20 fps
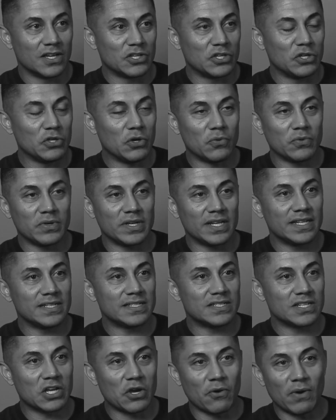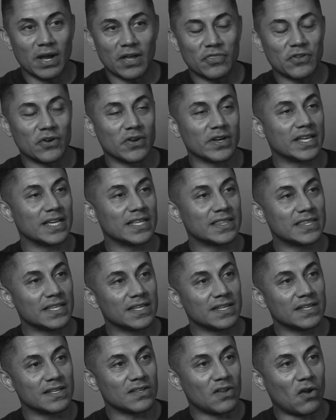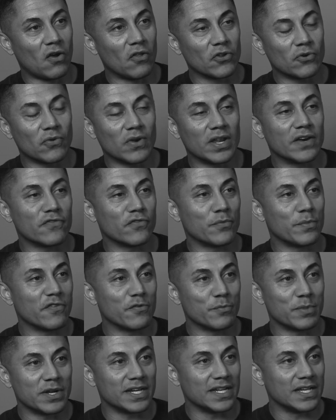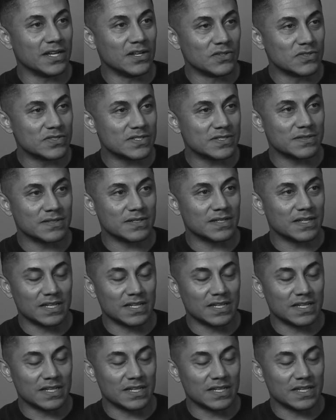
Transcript: you don't need to go out there and get all the credit from everybody else